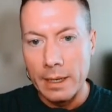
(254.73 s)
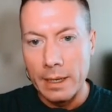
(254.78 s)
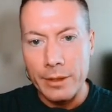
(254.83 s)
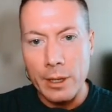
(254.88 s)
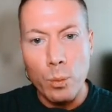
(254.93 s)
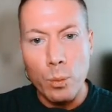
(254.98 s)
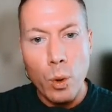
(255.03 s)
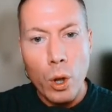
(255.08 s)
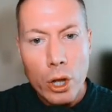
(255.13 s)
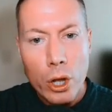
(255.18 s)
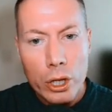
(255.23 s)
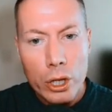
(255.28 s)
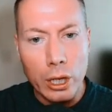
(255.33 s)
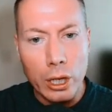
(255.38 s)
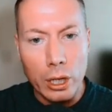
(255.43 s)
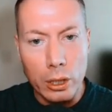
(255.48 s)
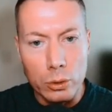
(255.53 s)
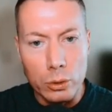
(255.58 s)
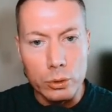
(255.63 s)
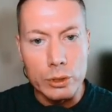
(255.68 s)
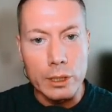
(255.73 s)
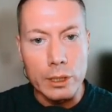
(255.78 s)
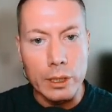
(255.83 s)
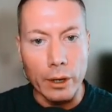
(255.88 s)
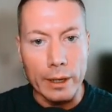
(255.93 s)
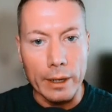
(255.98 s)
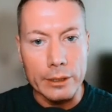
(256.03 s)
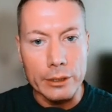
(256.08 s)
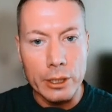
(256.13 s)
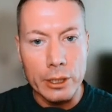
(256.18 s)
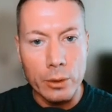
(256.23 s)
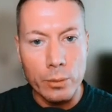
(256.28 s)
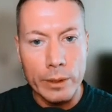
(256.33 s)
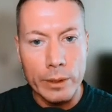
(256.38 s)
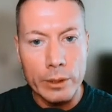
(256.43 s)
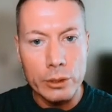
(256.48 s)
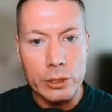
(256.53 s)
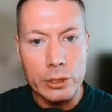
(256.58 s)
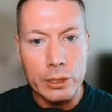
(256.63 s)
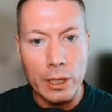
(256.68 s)
There were clues, guys. You know,
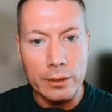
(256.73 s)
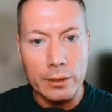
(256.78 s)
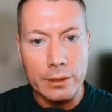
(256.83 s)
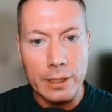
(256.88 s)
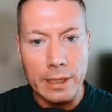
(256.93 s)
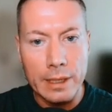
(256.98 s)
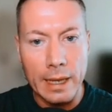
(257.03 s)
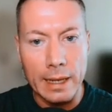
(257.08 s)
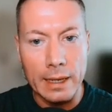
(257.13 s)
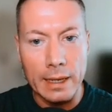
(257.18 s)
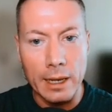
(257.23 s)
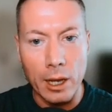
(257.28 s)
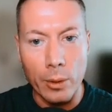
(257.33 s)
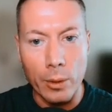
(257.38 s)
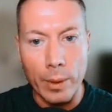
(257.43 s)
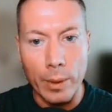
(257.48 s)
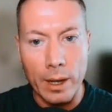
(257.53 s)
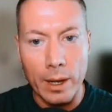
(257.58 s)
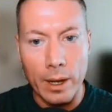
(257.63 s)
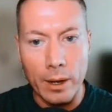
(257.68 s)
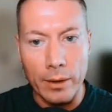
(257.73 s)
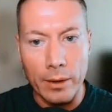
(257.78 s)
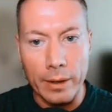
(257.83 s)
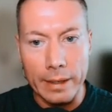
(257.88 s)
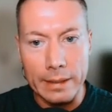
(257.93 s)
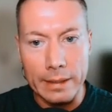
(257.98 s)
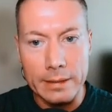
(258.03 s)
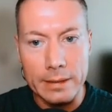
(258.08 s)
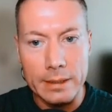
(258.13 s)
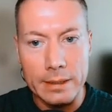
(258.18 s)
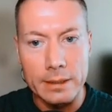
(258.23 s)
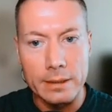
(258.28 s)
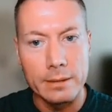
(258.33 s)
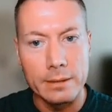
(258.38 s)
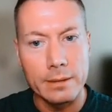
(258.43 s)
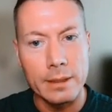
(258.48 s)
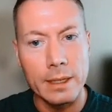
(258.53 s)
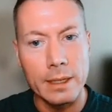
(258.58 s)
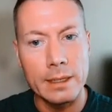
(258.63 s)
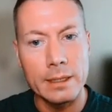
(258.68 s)
when you start to get lower highs,
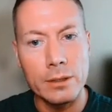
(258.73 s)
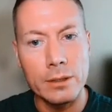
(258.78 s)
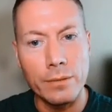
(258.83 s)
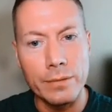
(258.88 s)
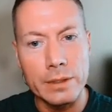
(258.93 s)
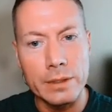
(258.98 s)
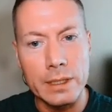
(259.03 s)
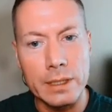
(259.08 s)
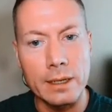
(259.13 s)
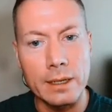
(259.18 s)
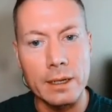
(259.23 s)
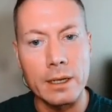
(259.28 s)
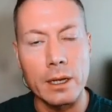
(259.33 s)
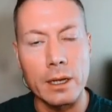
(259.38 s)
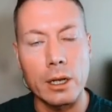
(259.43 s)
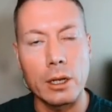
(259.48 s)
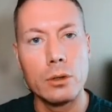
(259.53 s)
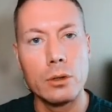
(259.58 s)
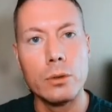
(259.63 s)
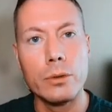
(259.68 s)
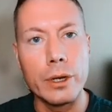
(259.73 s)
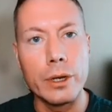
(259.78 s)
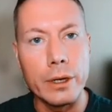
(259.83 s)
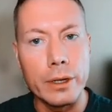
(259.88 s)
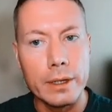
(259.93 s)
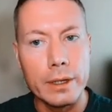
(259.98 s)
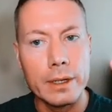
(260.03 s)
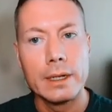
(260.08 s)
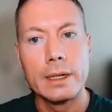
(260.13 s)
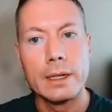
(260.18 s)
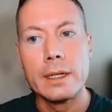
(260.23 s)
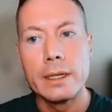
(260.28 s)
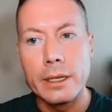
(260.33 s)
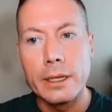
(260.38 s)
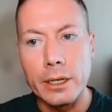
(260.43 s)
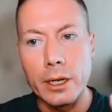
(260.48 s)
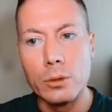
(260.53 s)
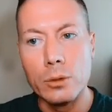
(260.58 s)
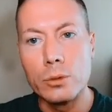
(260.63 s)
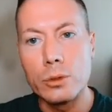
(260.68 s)
yeah, there's obviously a clue that,
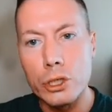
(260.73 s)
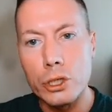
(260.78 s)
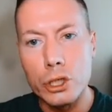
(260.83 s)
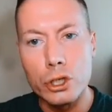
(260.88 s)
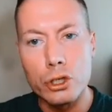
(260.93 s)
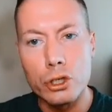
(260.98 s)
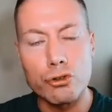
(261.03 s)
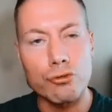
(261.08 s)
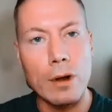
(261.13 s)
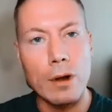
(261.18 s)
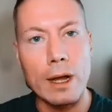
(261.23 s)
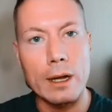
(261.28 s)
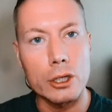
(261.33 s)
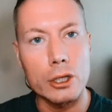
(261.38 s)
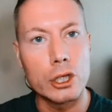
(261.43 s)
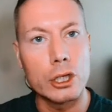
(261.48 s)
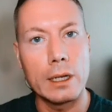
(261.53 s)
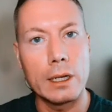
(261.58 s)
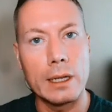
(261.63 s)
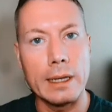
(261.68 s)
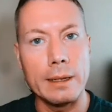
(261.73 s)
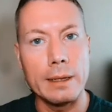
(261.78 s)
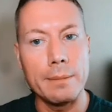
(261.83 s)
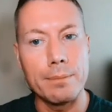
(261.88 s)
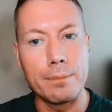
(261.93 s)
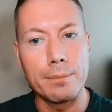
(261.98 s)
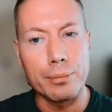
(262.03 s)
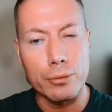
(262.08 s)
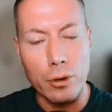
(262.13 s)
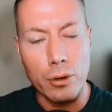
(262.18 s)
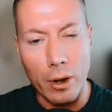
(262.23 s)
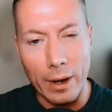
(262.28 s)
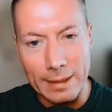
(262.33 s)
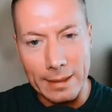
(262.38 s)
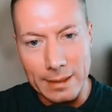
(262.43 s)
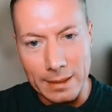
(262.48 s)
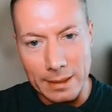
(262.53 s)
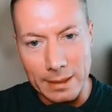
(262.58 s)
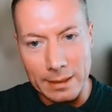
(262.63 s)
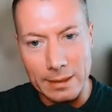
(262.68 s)
you know, structurally
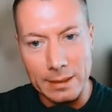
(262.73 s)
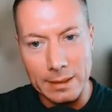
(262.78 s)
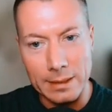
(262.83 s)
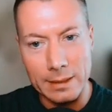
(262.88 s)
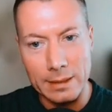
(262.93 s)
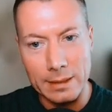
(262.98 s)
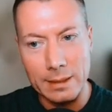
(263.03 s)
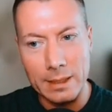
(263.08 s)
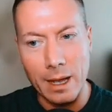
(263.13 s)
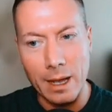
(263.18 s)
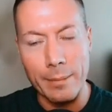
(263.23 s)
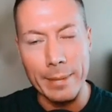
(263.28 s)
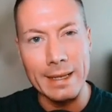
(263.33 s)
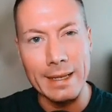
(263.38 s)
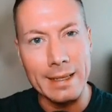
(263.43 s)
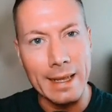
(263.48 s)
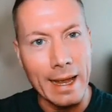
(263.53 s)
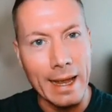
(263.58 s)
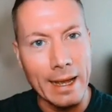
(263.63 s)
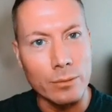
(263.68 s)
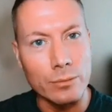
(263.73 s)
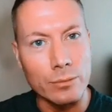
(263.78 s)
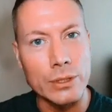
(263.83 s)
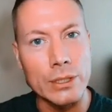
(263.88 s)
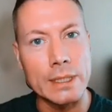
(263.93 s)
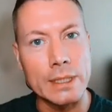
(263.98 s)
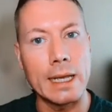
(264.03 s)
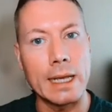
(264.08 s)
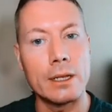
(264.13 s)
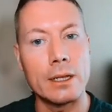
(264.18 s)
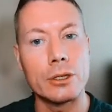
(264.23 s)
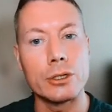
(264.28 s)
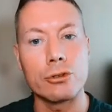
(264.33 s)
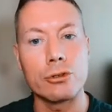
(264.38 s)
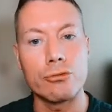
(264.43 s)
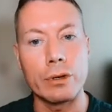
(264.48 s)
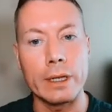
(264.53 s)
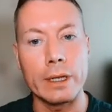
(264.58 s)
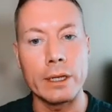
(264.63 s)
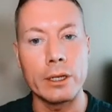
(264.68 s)
price is coming down, sellers
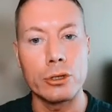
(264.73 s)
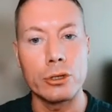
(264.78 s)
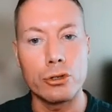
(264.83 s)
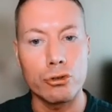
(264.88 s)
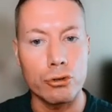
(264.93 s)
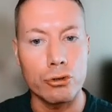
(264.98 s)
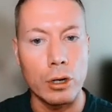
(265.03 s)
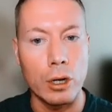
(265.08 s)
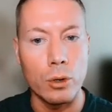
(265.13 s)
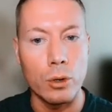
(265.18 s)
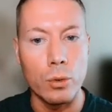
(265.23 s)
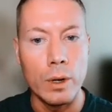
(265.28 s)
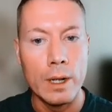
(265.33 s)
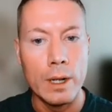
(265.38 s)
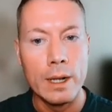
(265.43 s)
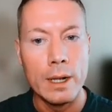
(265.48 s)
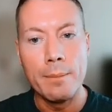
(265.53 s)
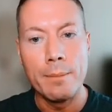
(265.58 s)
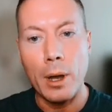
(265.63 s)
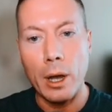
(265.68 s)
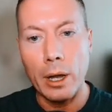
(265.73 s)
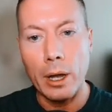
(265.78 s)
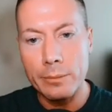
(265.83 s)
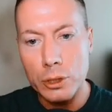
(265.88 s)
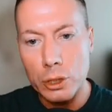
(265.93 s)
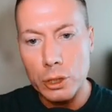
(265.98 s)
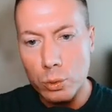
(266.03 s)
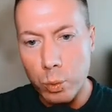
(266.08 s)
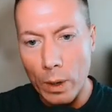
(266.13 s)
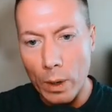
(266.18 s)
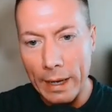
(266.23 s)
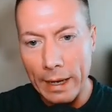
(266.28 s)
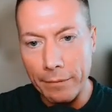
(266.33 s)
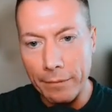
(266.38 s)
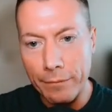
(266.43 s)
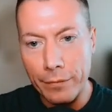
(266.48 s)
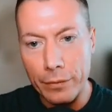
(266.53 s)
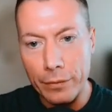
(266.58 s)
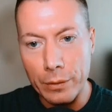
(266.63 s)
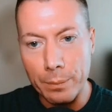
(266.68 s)
are in control, but I'm just
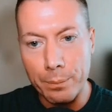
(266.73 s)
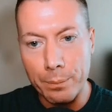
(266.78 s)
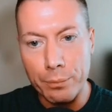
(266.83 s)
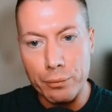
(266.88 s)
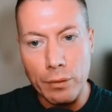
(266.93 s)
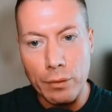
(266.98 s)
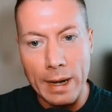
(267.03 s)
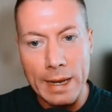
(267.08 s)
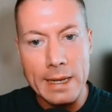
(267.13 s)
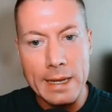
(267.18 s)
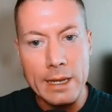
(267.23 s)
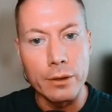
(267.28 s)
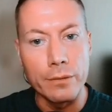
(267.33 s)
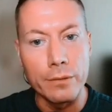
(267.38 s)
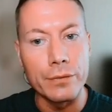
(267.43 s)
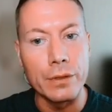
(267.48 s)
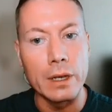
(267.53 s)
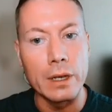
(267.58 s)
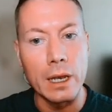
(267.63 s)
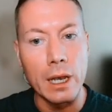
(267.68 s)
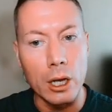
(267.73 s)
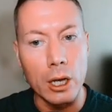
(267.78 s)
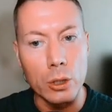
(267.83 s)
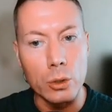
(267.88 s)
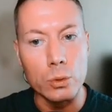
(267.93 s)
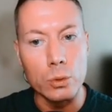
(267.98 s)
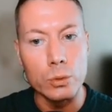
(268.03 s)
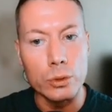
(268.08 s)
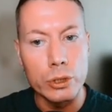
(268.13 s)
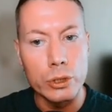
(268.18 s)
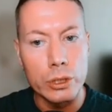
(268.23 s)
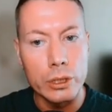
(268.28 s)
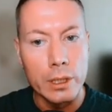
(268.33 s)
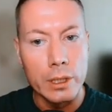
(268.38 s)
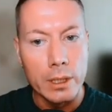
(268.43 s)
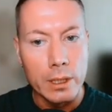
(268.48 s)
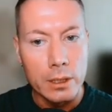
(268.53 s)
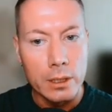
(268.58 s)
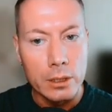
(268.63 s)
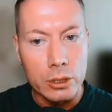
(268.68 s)
waiting for the break of the lows
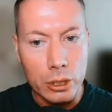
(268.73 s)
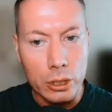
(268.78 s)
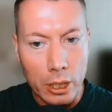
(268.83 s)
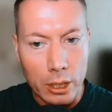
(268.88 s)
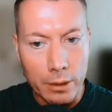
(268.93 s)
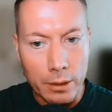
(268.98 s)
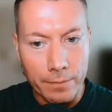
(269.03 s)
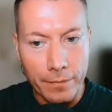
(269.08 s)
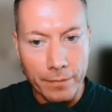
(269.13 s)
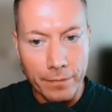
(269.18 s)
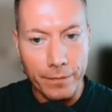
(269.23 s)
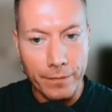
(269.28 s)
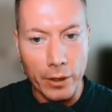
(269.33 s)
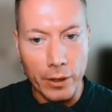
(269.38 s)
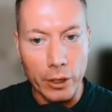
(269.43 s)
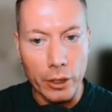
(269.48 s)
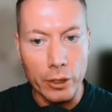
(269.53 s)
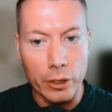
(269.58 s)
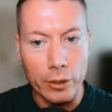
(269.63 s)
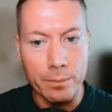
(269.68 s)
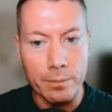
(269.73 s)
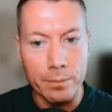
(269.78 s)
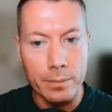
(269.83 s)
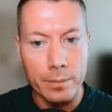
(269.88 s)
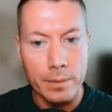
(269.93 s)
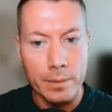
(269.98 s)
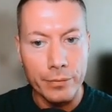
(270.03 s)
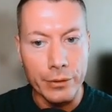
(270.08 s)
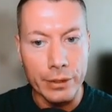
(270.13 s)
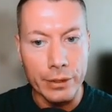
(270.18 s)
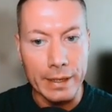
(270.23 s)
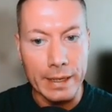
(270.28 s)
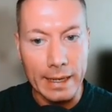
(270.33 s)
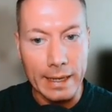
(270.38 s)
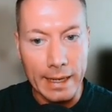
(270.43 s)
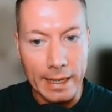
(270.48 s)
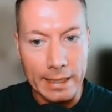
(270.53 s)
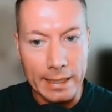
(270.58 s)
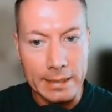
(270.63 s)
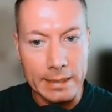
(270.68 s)
to confirm that
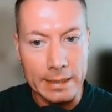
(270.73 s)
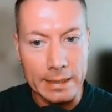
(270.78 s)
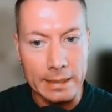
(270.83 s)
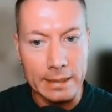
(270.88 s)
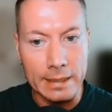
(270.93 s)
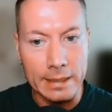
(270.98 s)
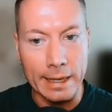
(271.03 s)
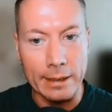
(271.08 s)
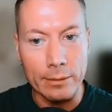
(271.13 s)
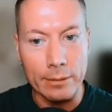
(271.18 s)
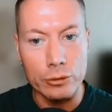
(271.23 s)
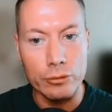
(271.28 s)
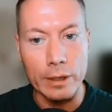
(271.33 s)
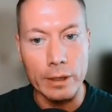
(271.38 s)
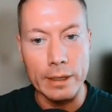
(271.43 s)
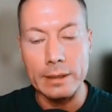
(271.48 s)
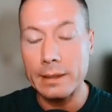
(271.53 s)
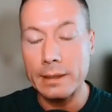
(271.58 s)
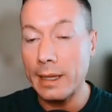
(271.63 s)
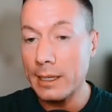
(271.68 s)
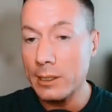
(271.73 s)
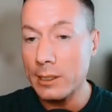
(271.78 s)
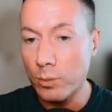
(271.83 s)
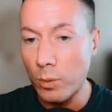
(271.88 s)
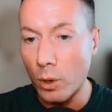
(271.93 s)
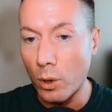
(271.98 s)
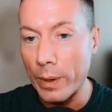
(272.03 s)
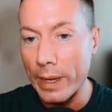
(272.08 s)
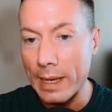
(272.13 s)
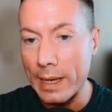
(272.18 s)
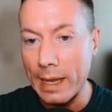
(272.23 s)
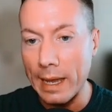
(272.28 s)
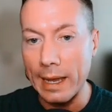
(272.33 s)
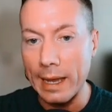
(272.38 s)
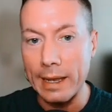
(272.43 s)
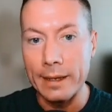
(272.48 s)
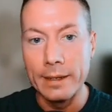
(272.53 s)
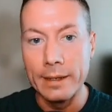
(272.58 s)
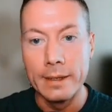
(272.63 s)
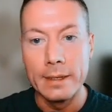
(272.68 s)
it is in a downtrend. And that's what we
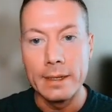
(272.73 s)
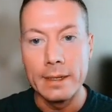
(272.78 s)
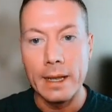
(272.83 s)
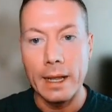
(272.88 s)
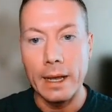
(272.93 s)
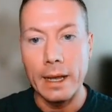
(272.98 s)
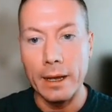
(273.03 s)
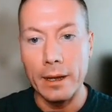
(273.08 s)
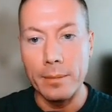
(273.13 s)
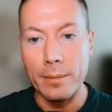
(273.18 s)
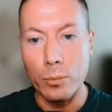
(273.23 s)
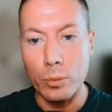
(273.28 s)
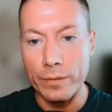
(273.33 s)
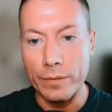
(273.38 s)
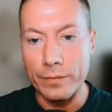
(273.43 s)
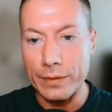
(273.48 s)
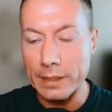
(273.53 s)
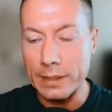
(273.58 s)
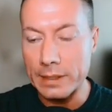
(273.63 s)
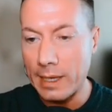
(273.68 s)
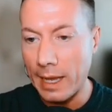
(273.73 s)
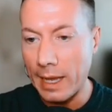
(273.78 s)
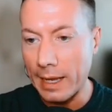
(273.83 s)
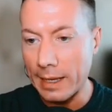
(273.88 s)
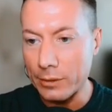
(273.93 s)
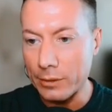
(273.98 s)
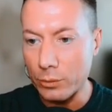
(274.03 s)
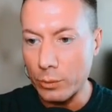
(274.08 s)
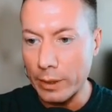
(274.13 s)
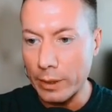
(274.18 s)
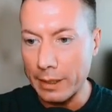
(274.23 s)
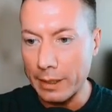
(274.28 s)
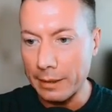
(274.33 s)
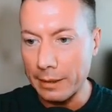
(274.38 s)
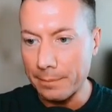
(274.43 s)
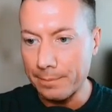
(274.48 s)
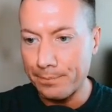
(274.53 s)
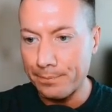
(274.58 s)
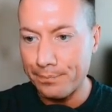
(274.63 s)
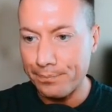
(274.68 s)
get with this candle
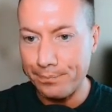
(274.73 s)
here.